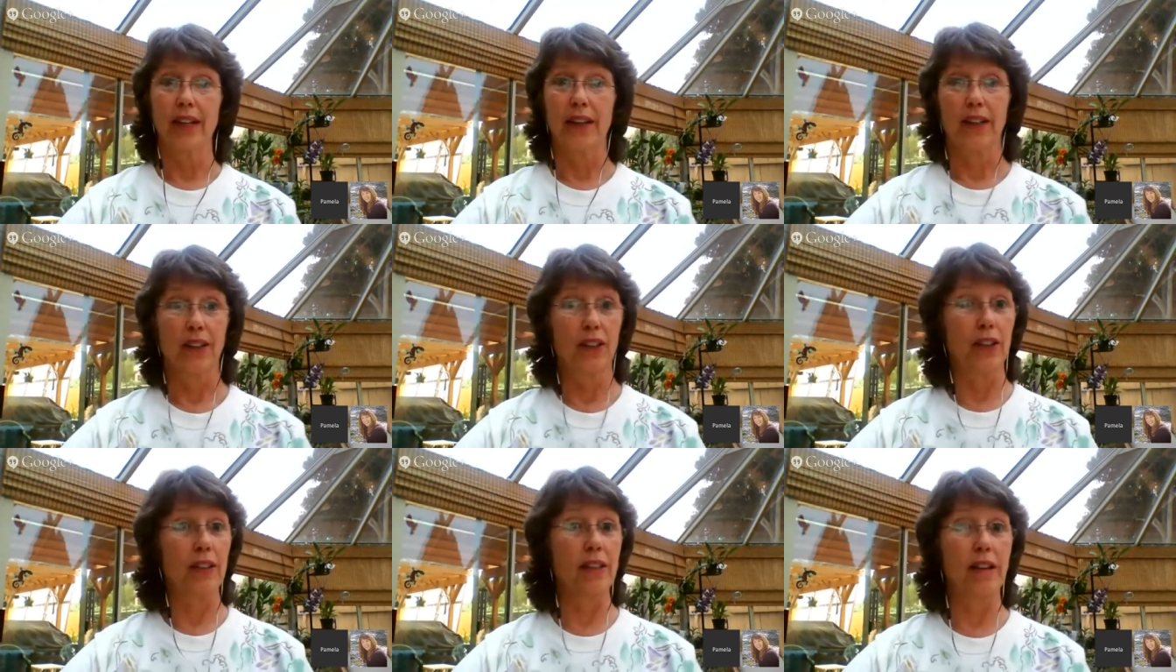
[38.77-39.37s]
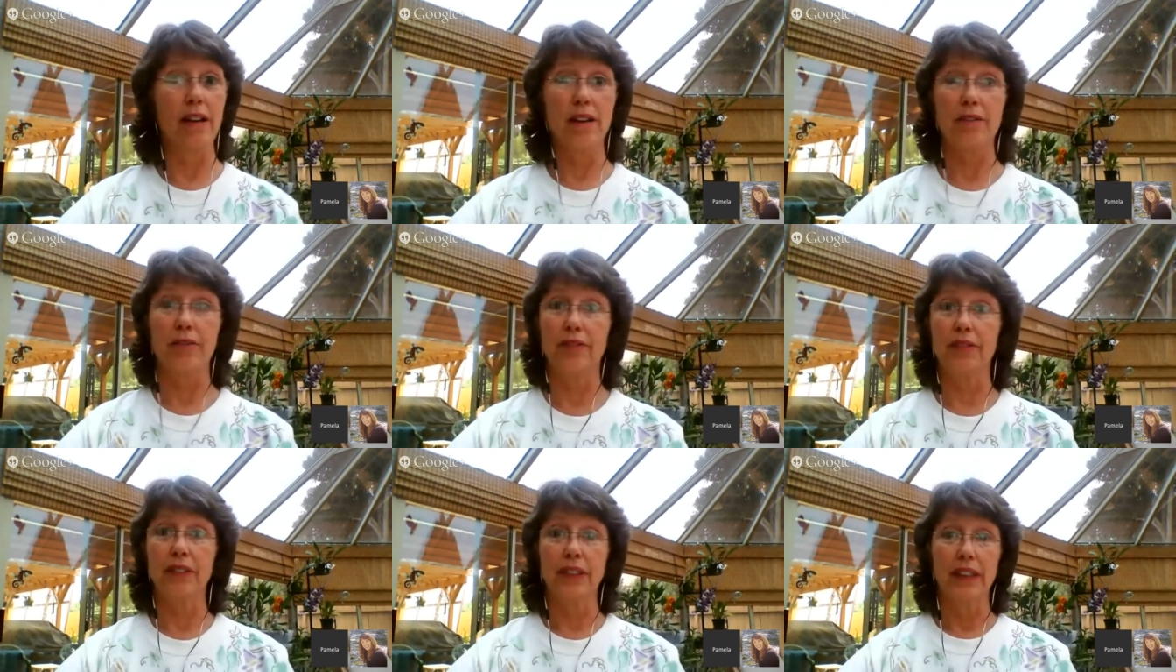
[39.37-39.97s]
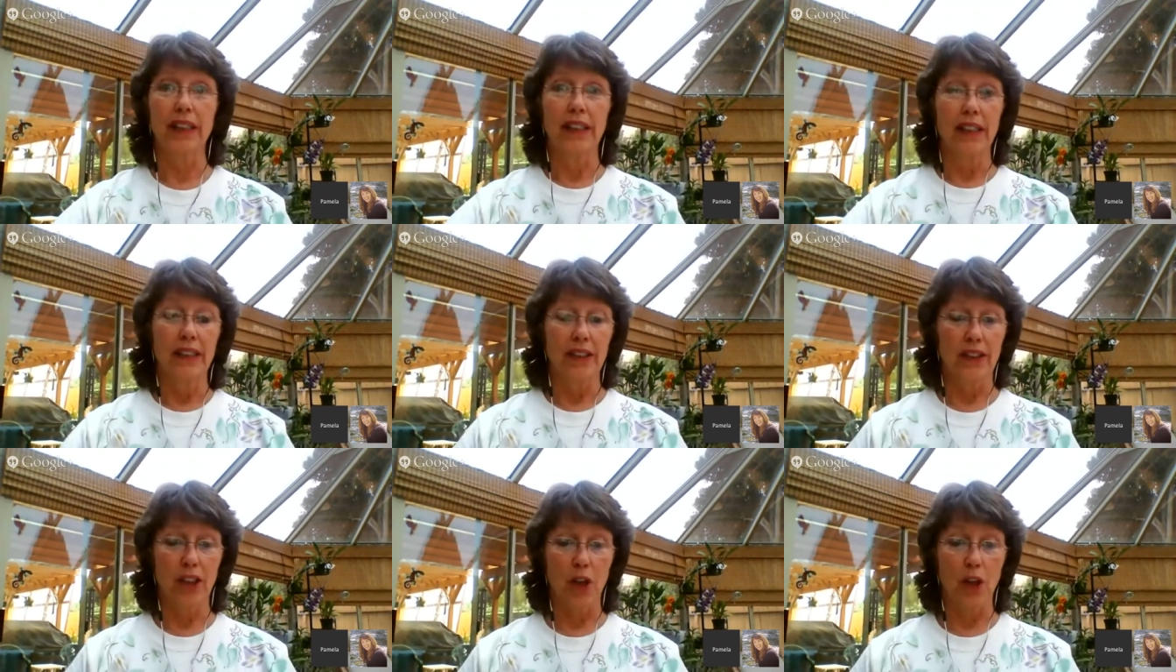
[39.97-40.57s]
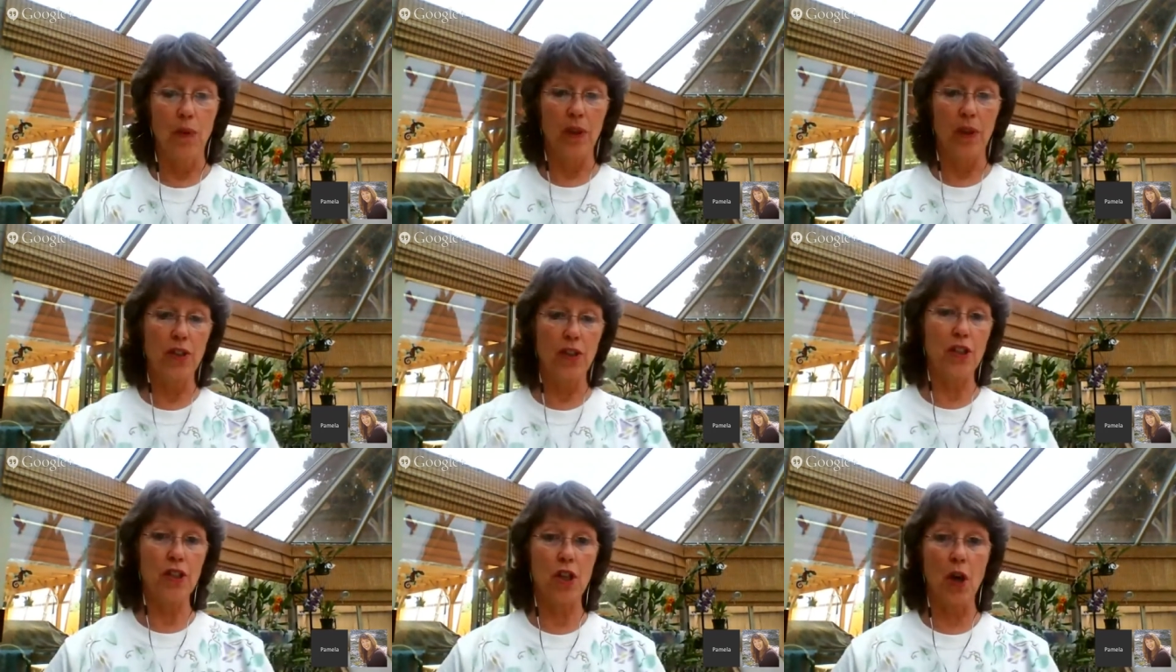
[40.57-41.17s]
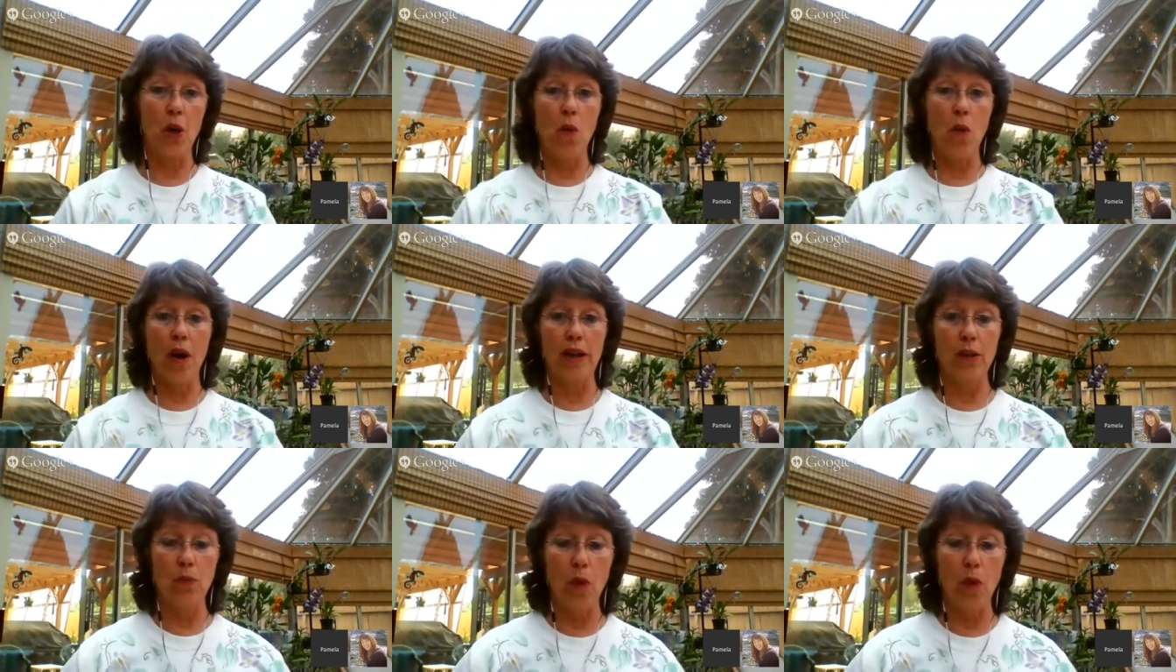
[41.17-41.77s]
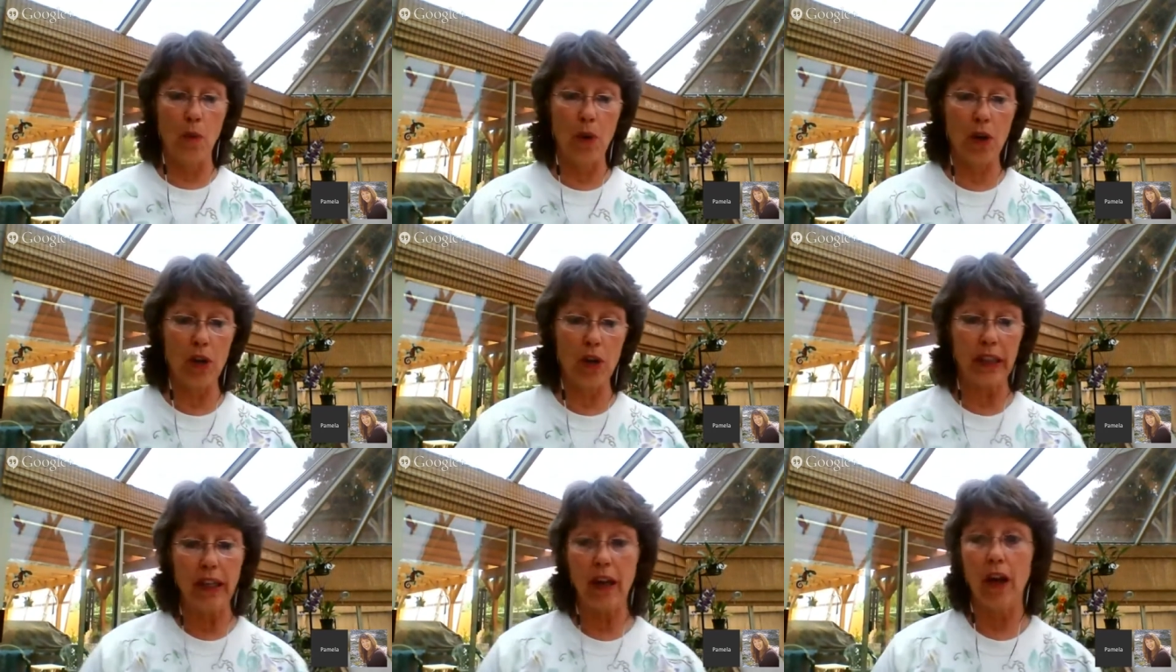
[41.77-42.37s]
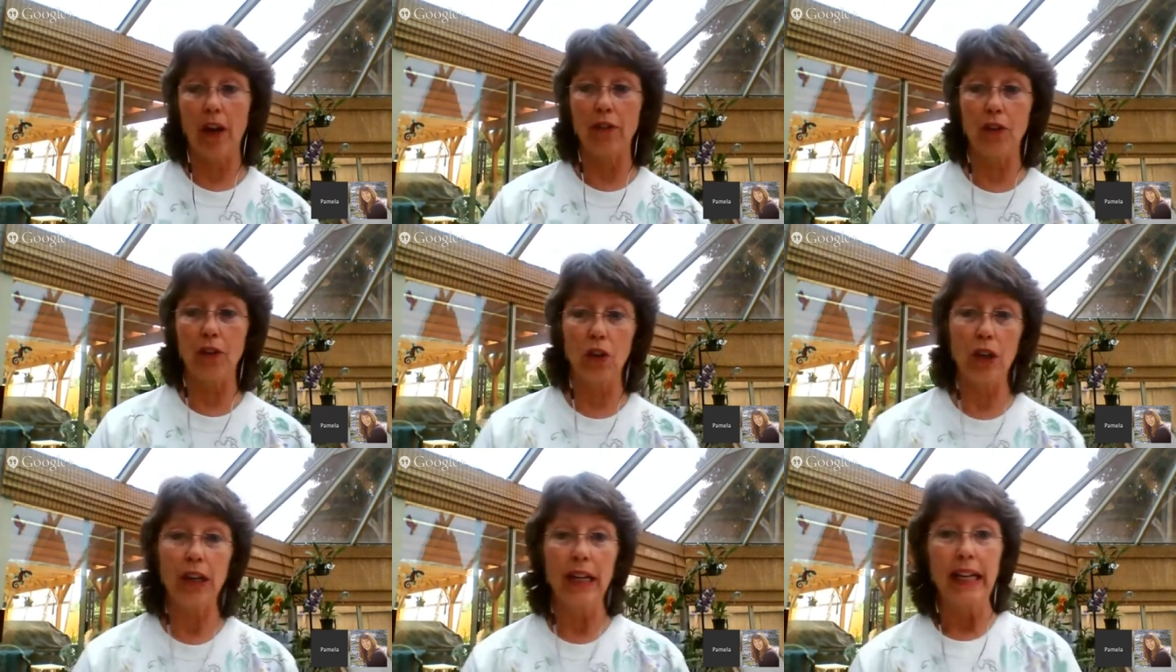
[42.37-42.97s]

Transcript: Good enough. So we'll just go on. What we're going to cover